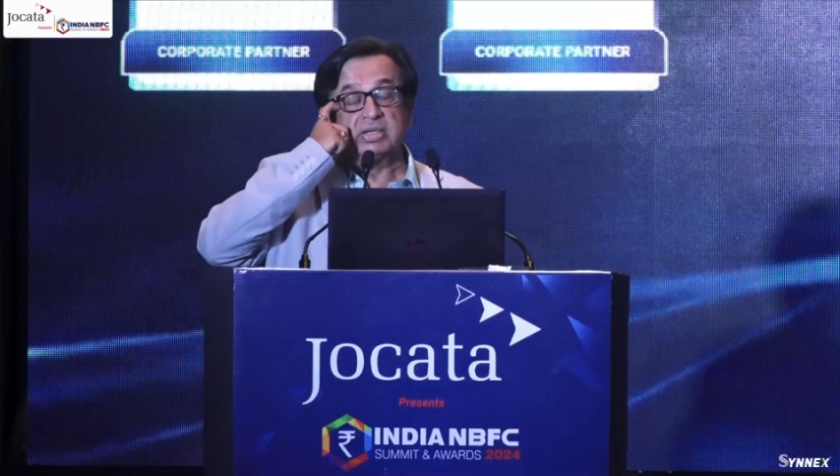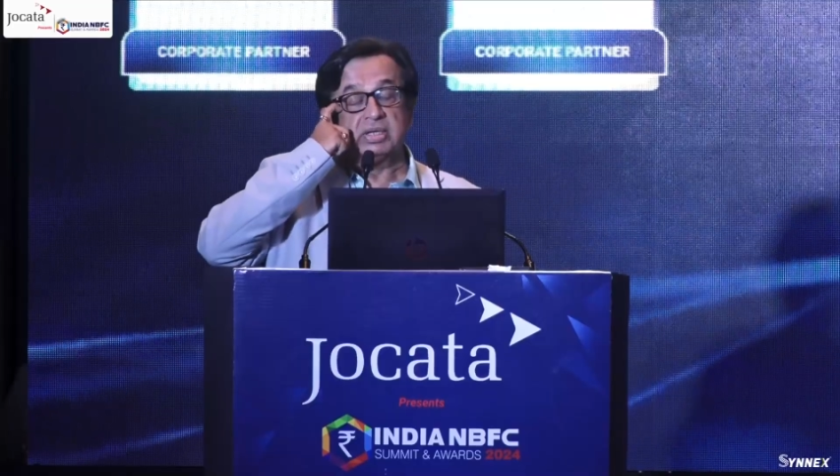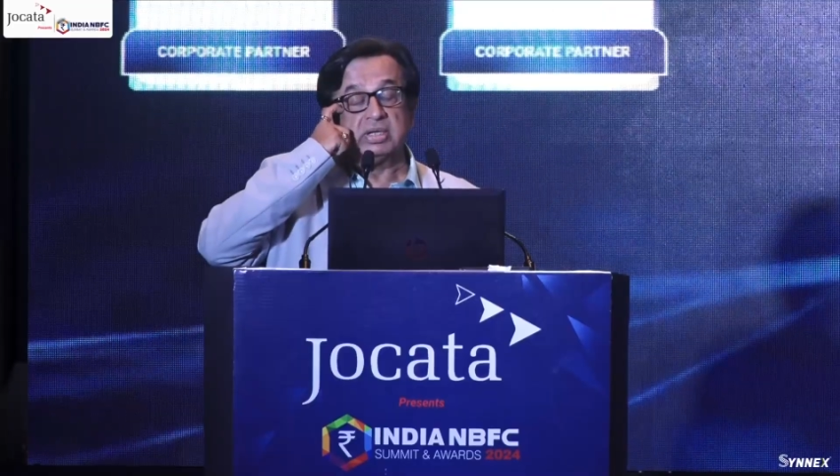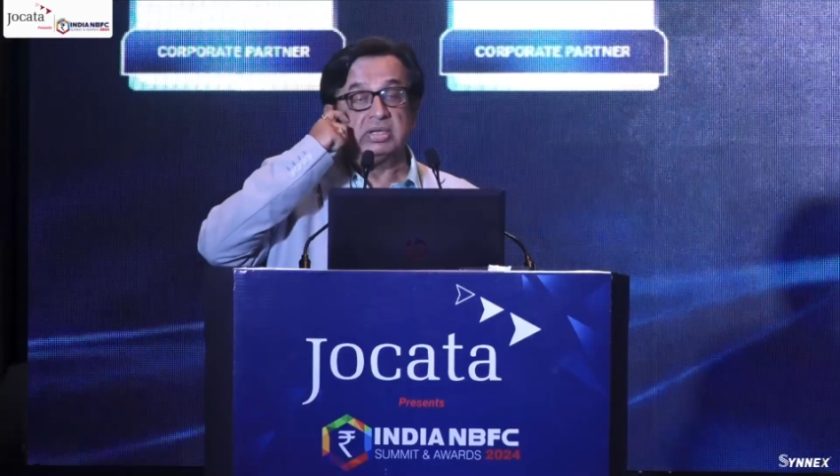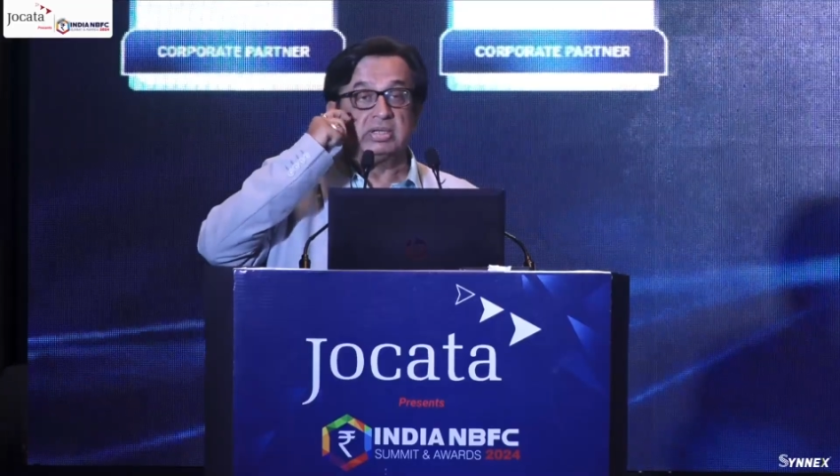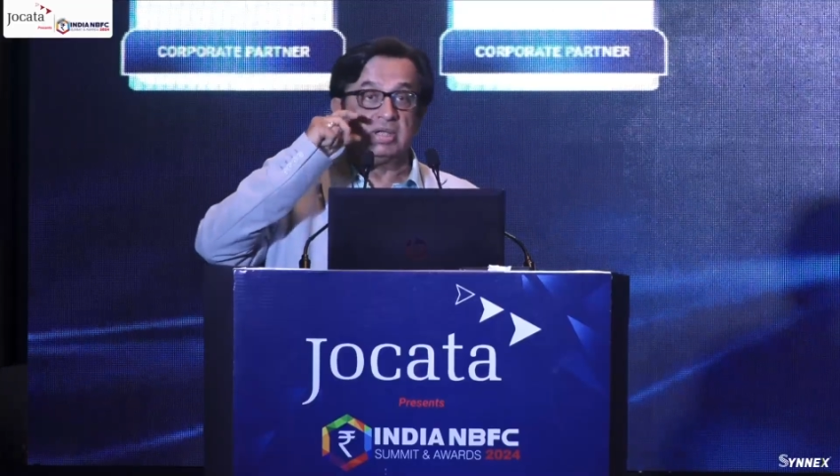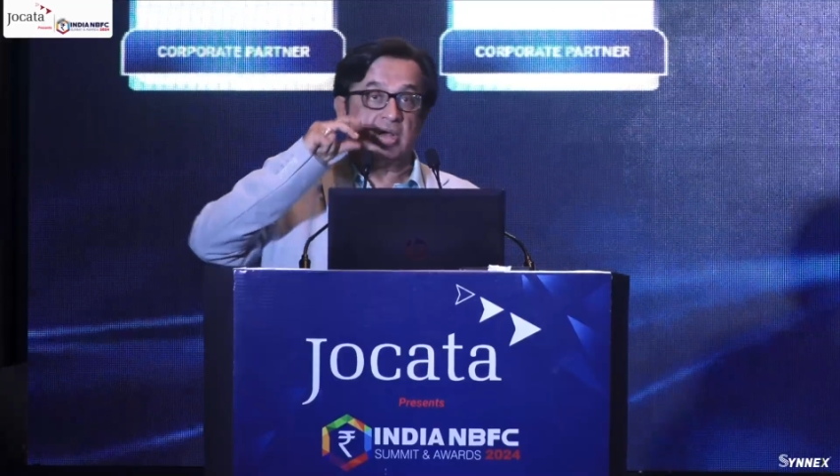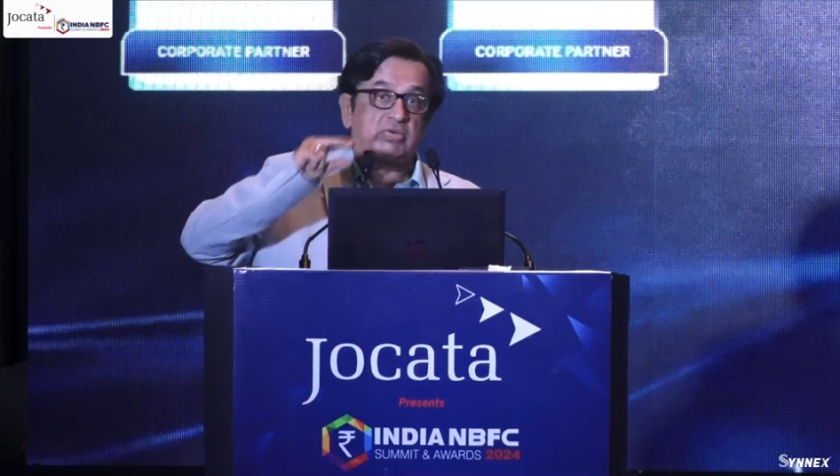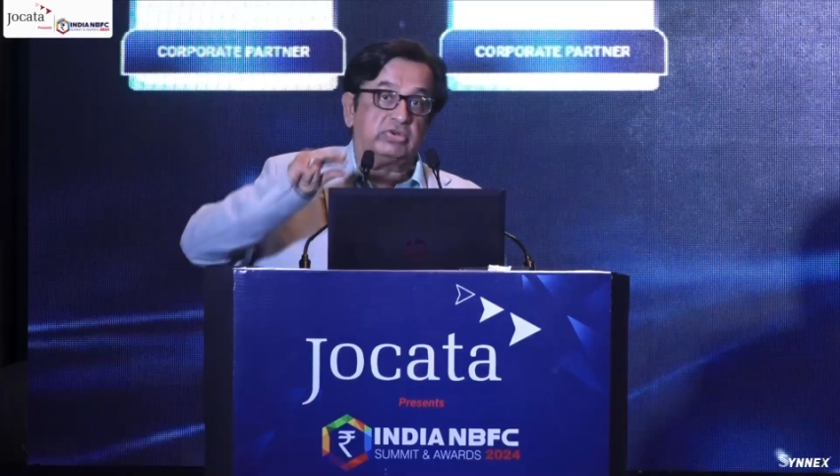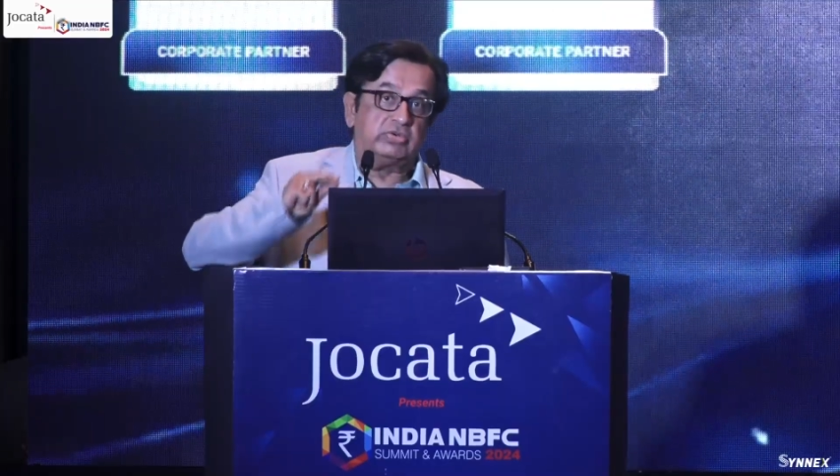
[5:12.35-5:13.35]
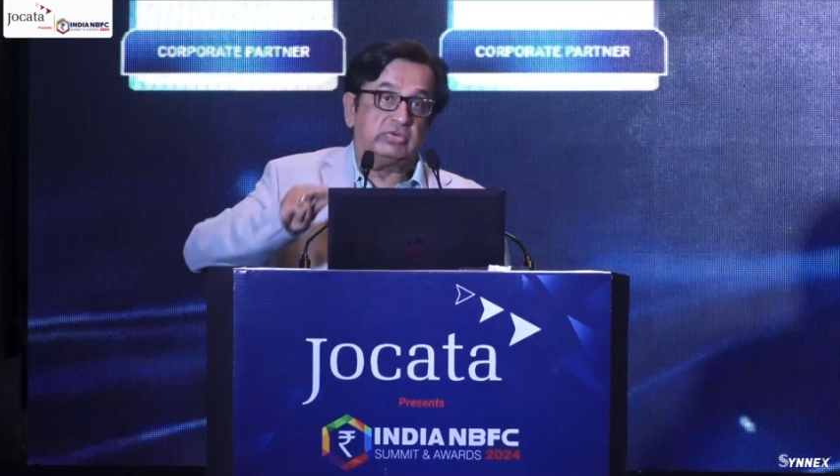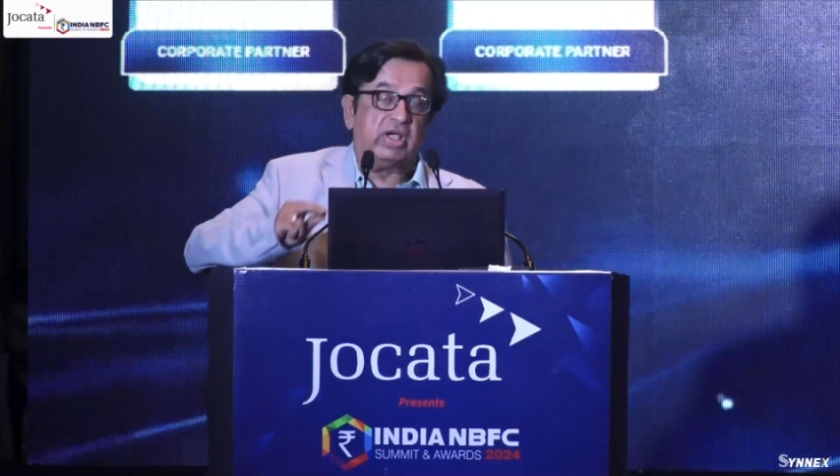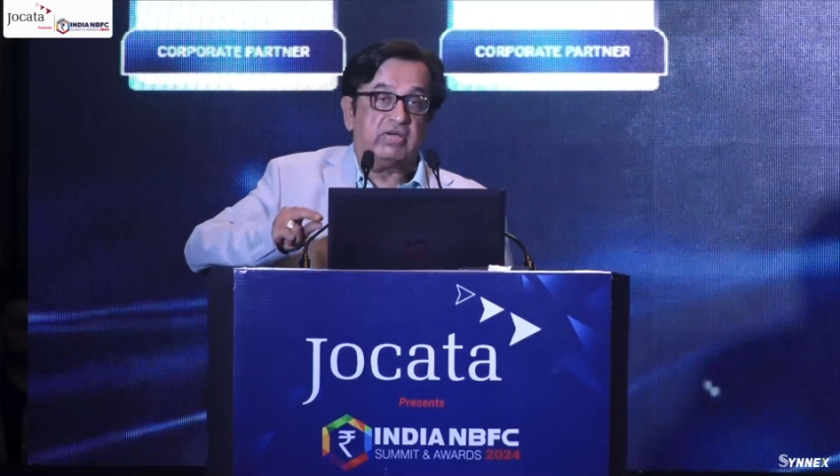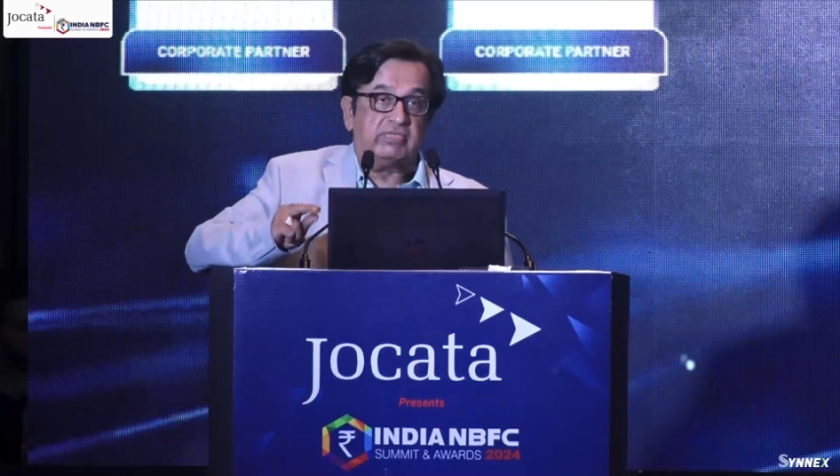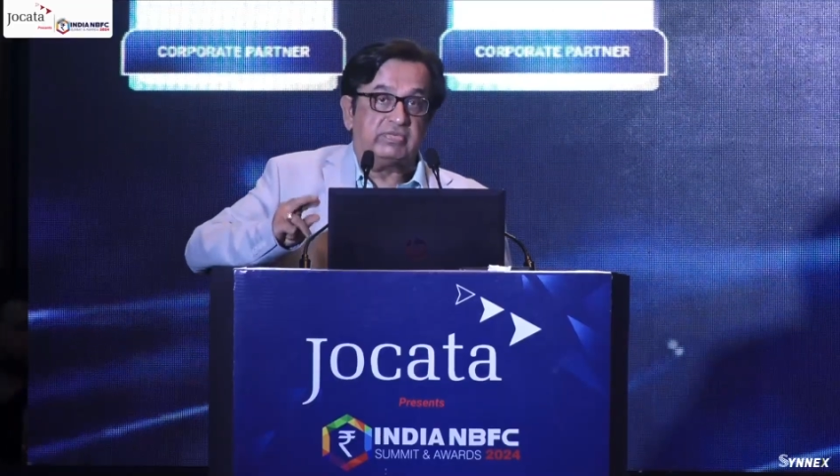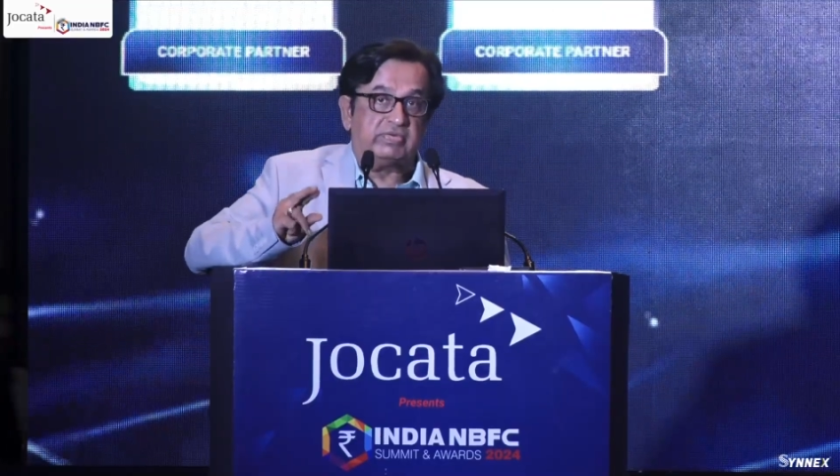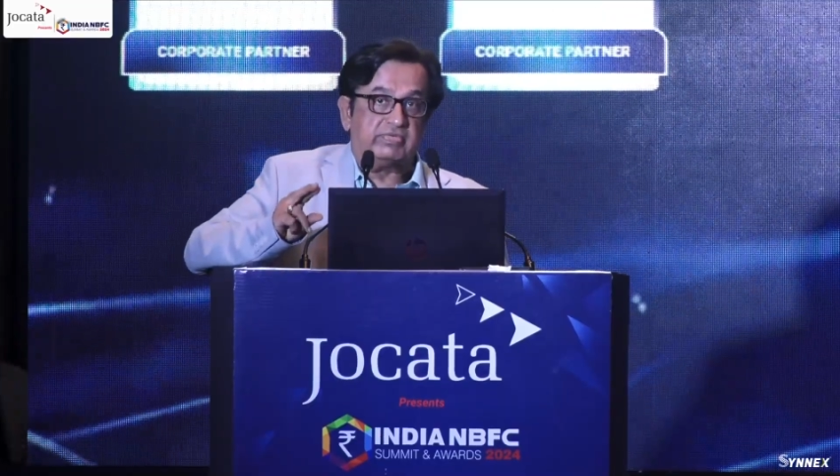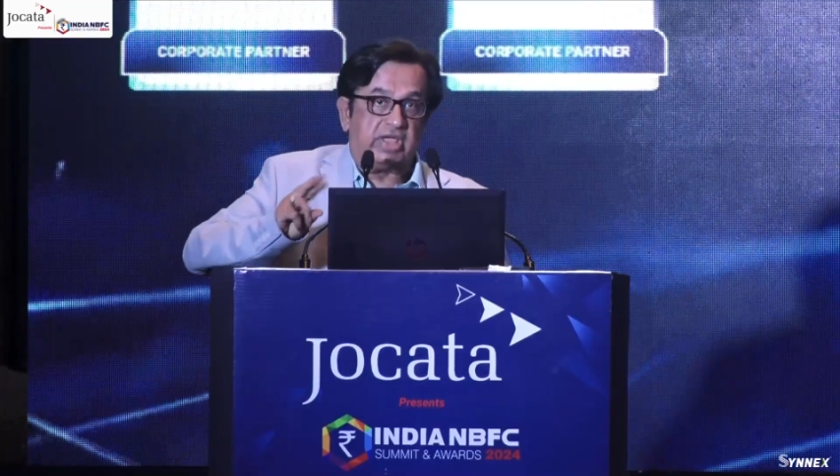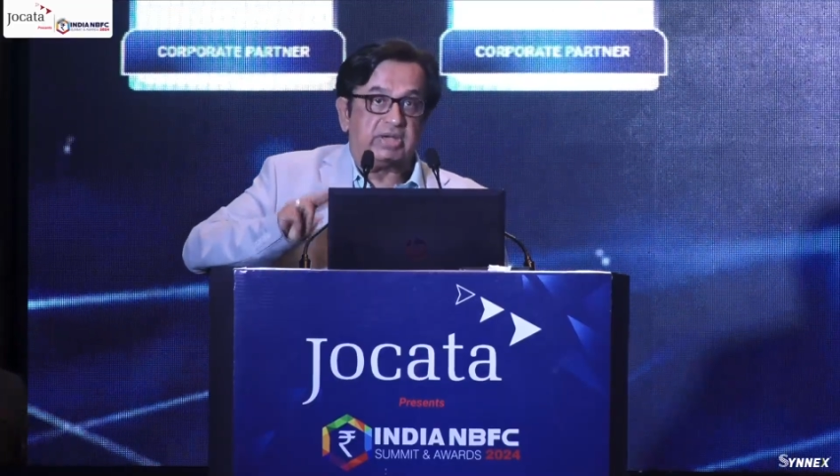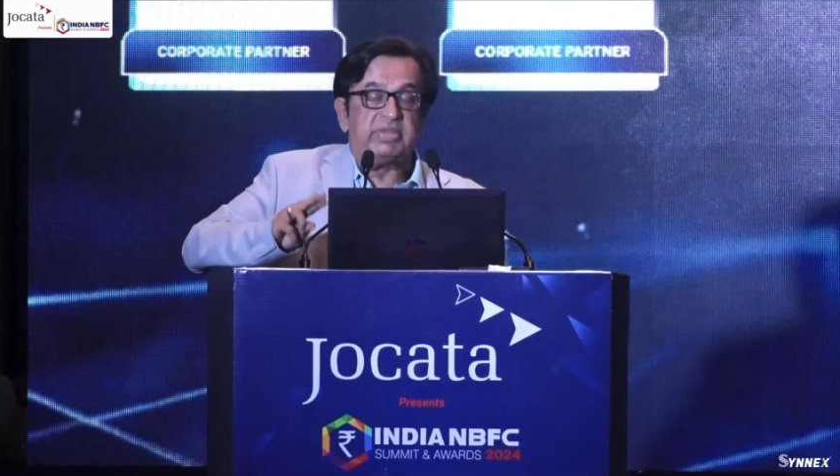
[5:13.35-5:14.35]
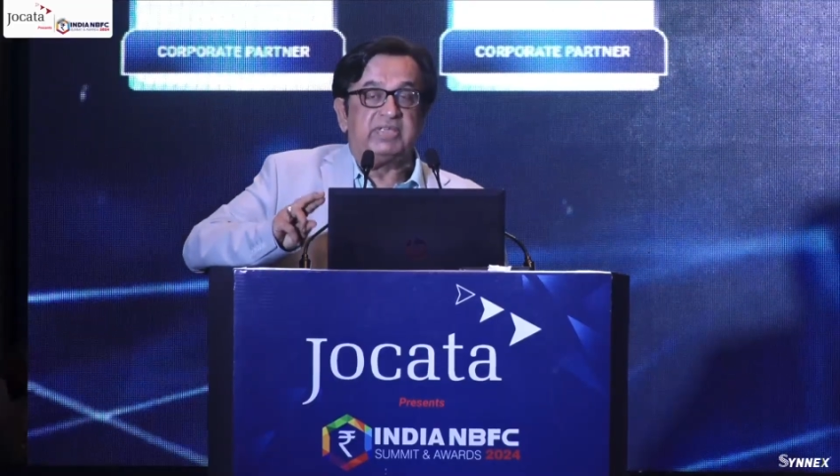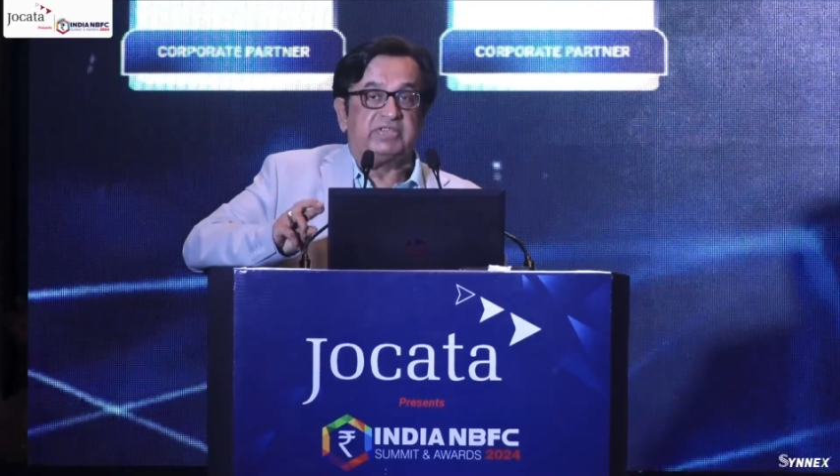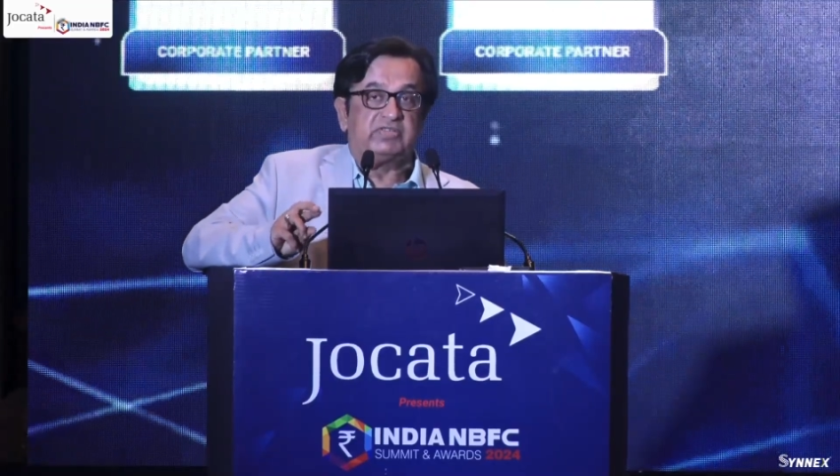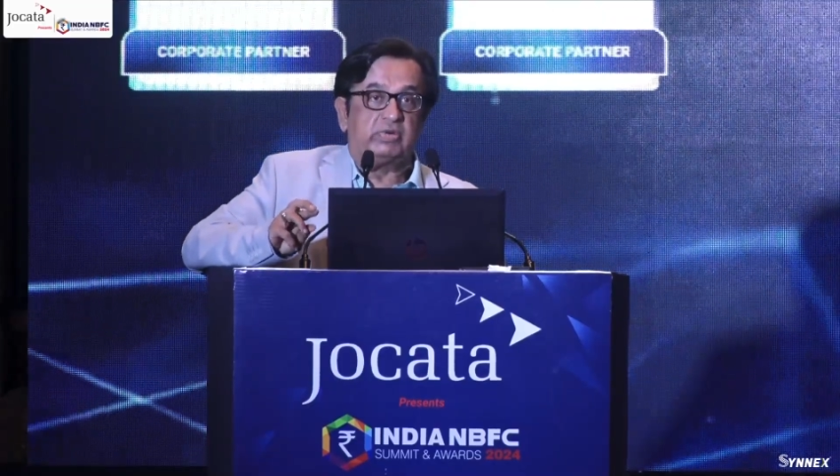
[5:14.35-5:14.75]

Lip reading: how NBFCs